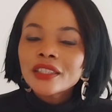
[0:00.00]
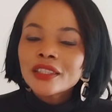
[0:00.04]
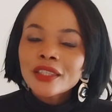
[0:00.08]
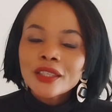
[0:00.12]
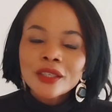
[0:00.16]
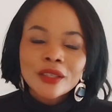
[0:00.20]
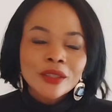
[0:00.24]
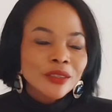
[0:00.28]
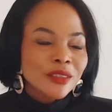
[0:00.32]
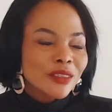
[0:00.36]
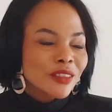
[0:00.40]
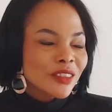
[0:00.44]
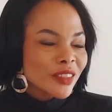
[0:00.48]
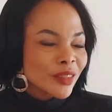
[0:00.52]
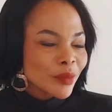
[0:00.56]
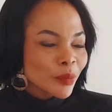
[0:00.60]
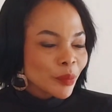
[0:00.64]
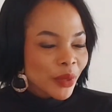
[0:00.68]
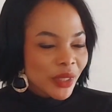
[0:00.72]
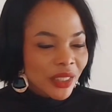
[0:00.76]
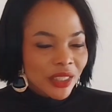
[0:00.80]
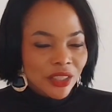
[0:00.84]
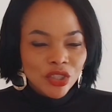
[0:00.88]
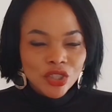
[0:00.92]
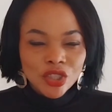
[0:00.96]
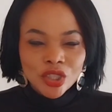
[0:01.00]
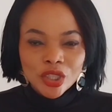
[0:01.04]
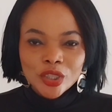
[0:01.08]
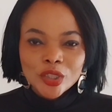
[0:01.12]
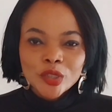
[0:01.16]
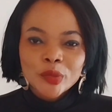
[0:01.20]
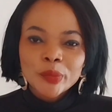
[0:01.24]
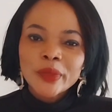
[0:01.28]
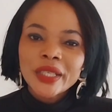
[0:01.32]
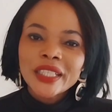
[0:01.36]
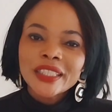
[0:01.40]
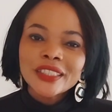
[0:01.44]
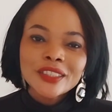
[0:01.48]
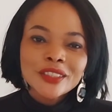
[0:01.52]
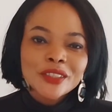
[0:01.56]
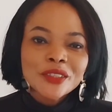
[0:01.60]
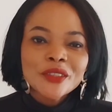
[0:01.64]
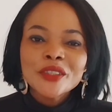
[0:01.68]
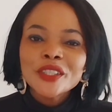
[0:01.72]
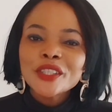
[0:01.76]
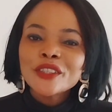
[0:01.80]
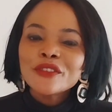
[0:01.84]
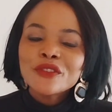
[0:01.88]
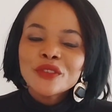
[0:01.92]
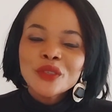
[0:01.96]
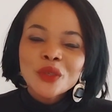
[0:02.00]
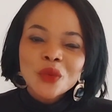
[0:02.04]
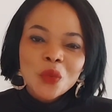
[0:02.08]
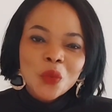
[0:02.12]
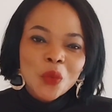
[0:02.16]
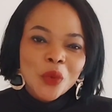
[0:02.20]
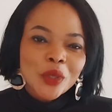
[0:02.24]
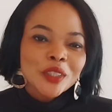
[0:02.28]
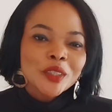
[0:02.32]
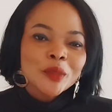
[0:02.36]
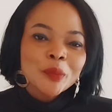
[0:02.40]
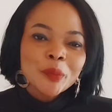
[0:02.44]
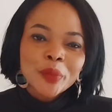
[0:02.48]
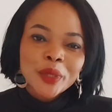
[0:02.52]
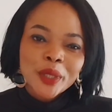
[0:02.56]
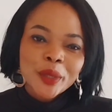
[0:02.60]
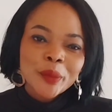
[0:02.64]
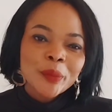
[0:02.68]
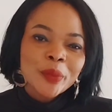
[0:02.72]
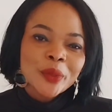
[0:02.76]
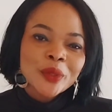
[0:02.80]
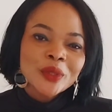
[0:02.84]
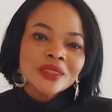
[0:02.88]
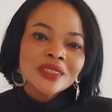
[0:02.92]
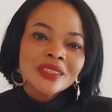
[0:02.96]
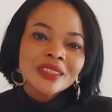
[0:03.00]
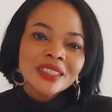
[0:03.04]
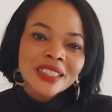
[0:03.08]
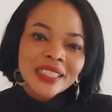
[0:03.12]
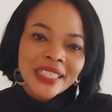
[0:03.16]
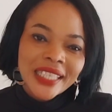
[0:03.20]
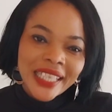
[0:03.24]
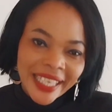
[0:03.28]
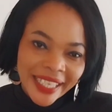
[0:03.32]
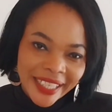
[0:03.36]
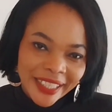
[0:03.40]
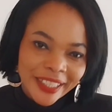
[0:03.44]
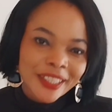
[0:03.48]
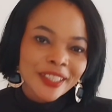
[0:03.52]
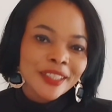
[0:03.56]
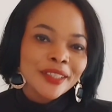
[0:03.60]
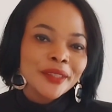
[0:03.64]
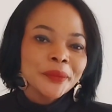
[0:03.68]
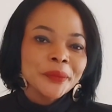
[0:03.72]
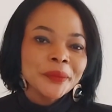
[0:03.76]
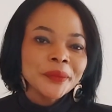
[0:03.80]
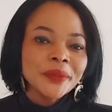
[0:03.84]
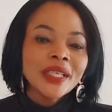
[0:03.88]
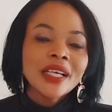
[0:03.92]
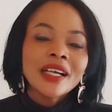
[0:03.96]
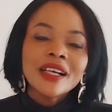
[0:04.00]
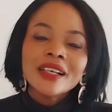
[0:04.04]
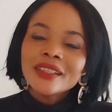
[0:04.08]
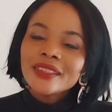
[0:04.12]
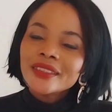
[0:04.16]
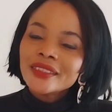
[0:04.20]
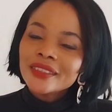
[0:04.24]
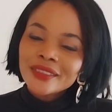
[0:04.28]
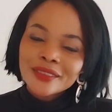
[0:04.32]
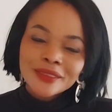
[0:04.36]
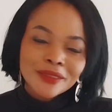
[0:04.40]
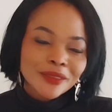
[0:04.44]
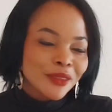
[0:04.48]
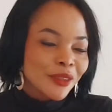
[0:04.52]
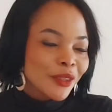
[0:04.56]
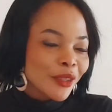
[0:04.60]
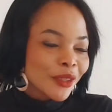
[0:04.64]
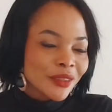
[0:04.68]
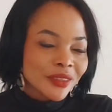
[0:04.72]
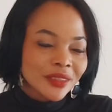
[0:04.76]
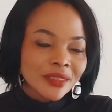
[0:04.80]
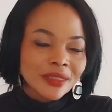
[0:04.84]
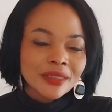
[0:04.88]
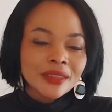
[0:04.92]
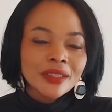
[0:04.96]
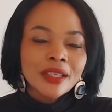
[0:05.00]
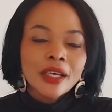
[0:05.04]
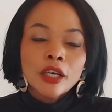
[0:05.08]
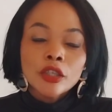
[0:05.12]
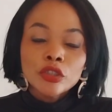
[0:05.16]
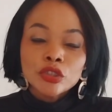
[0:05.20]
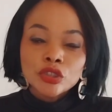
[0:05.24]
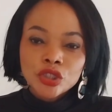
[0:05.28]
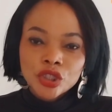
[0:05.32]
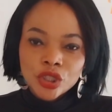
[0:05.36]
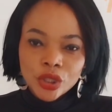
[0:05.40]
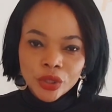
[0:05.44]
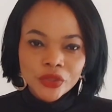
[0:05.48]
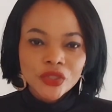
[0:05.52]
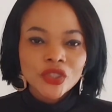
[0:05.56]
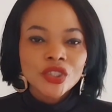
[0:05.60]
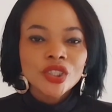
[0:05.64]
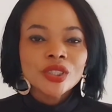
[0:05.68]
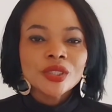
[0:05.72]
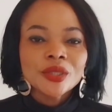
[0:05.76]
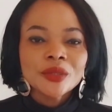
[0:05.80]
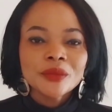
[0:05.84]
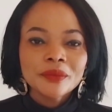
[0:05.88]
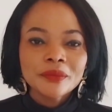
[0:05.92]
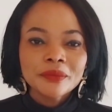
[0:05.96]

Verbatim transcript: Don't be judgmental if you want people to like you. Do not judge.